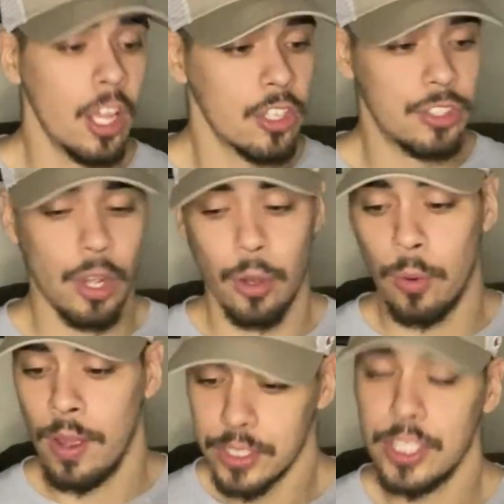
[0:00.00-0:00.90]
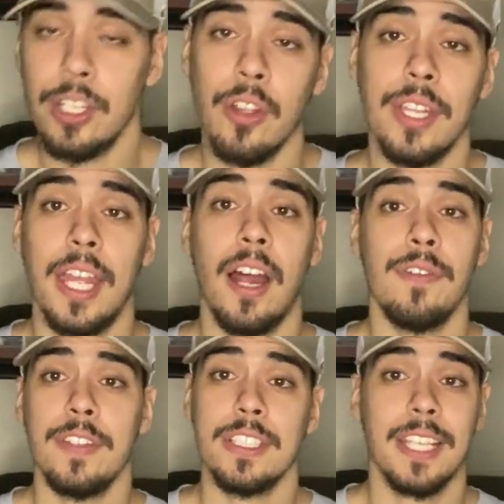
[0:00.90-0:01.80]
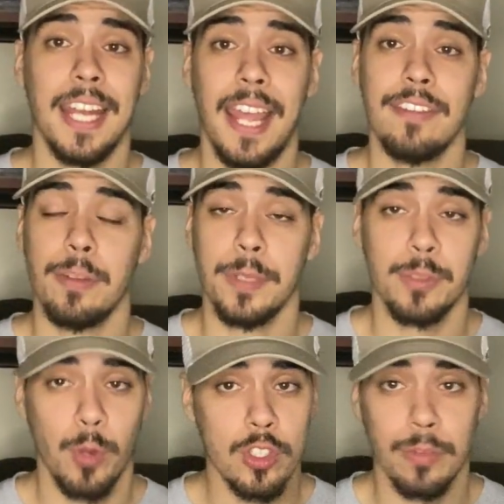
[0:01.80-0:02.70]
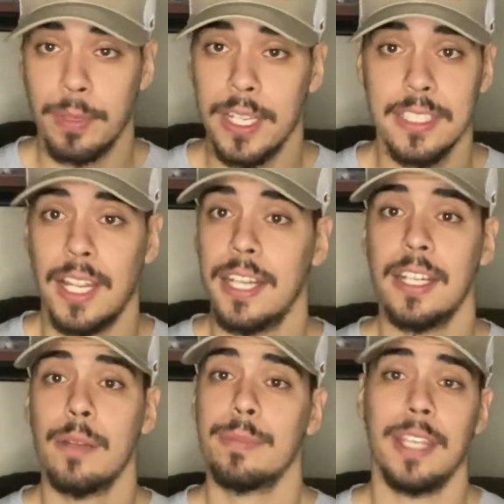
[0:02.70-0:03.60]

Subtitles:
So, that offense is going to have some explosive plays lined up.